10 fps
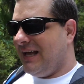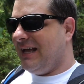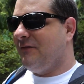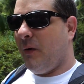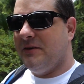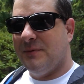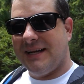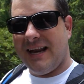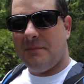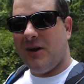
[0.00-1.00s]
I've always been
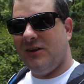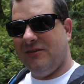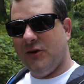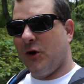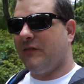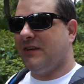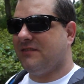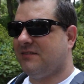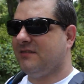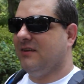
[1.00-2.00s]
kind of
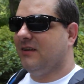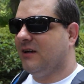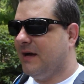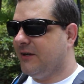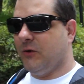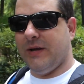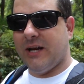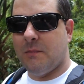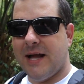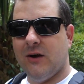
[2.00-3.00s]
nervous about doing it on my